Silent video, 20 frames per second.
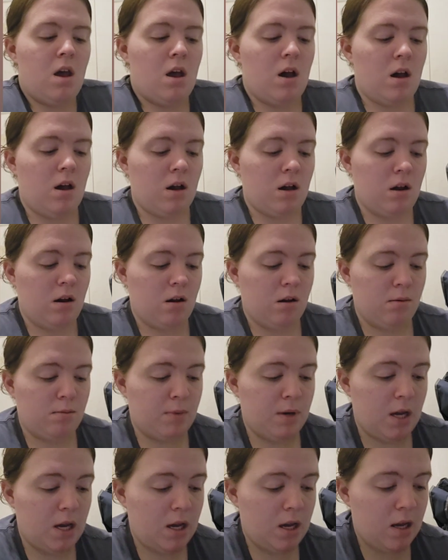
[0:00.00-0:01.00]

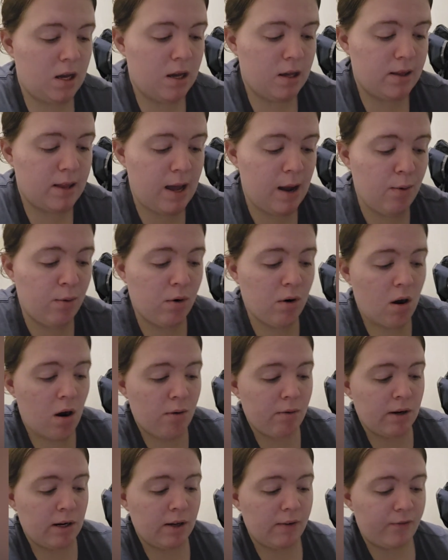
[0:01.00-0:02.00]
They were
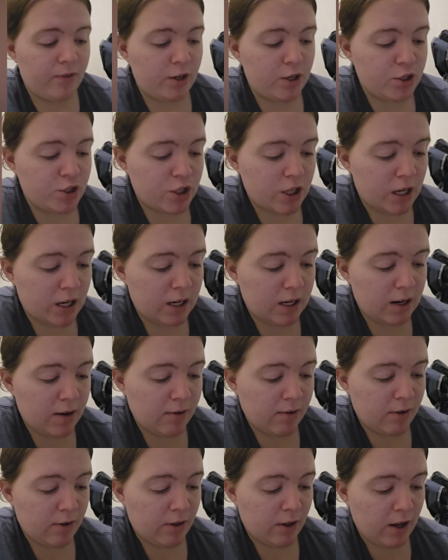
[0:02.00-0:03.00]
already fishing and
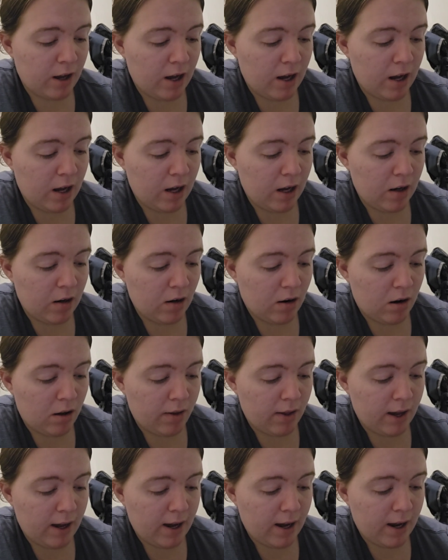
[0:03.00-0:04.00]
everything and all
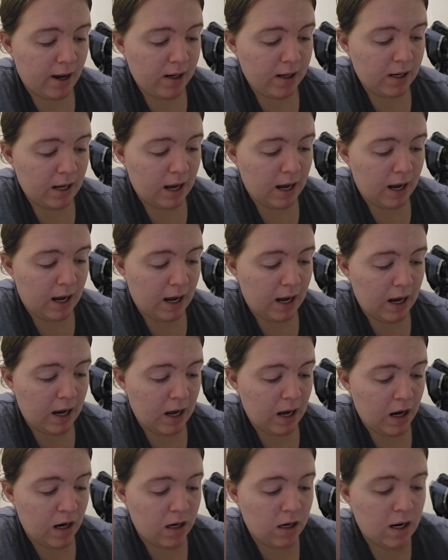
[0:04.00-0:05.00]
that,
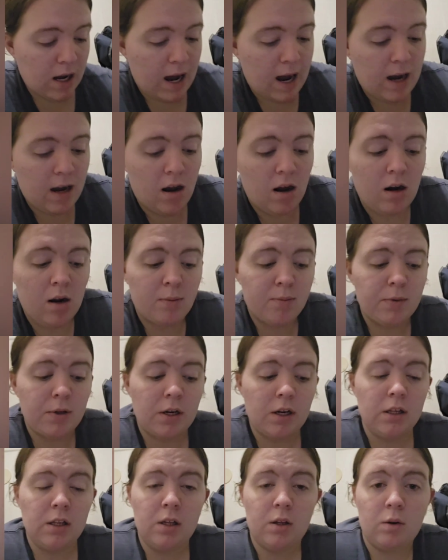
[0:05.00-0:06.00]
and I got up there
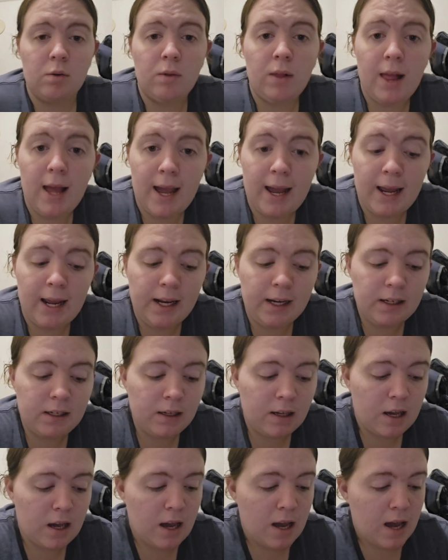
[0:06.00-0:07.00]
a little late,
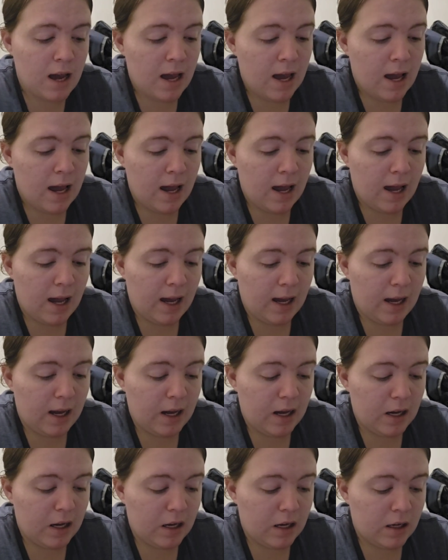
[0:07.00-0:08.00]

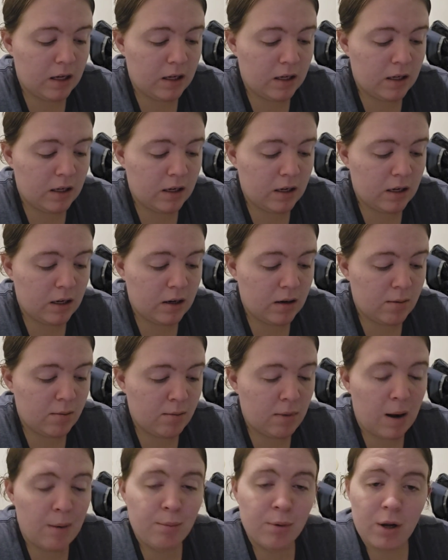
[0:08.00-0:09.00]
and
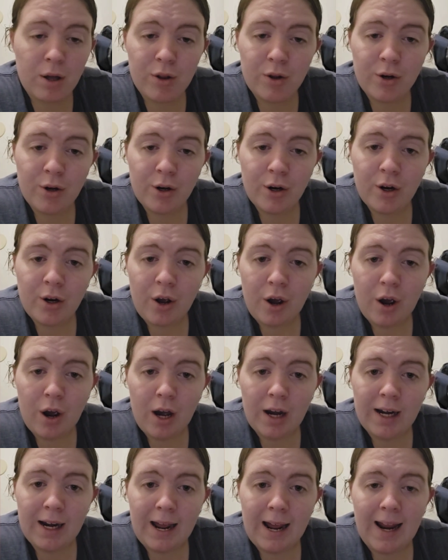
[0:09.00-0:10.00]
my brother
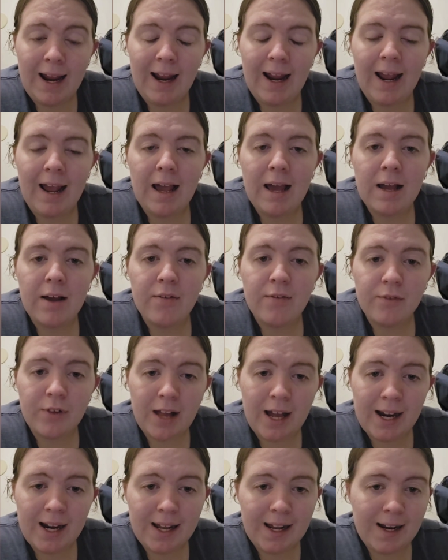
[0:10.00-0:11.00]
caught a
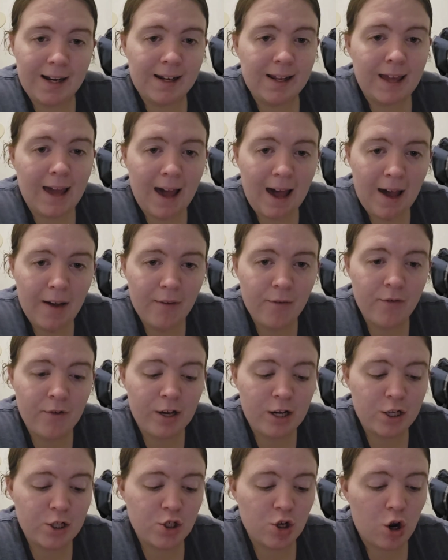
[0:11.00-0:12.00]
flathead
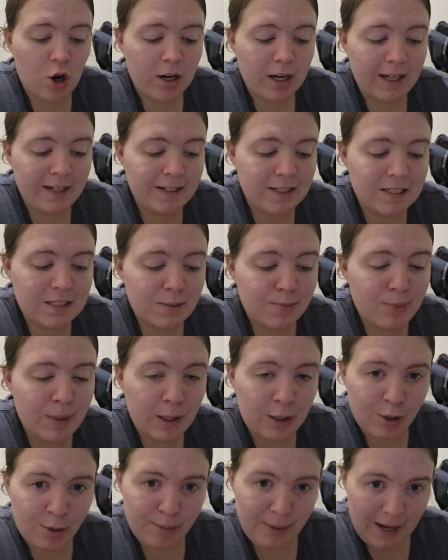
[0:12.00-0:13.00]
catfish on a
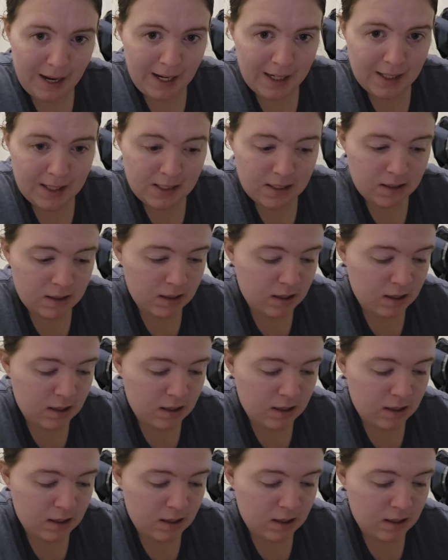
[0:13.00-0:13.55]
spinner bait.